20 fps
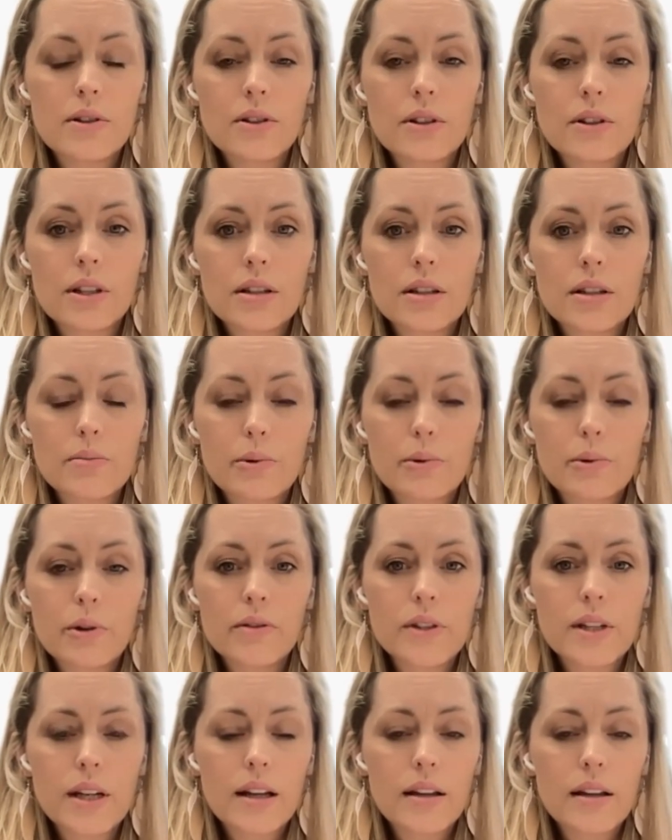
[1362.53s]
not just point
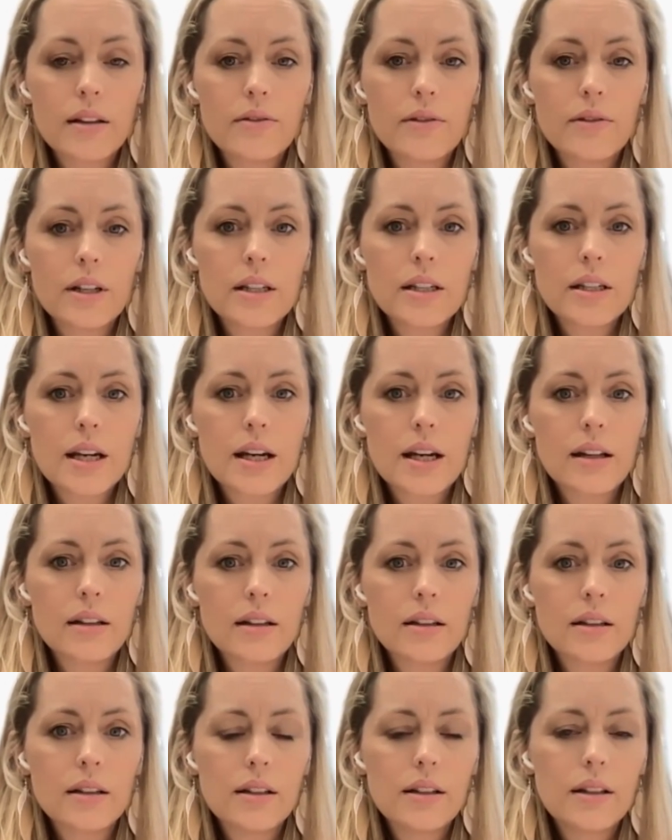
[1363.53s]
of sale and
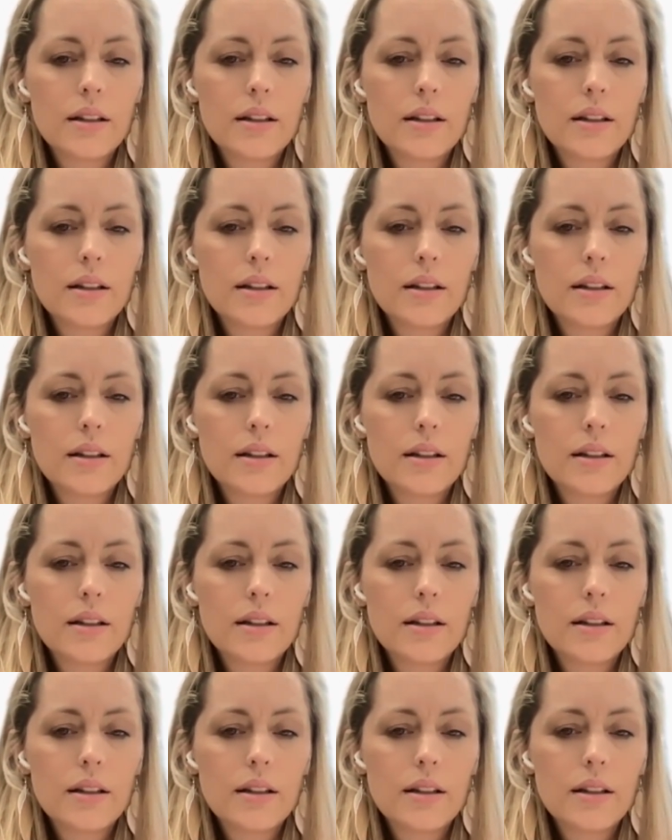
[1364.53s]
retail.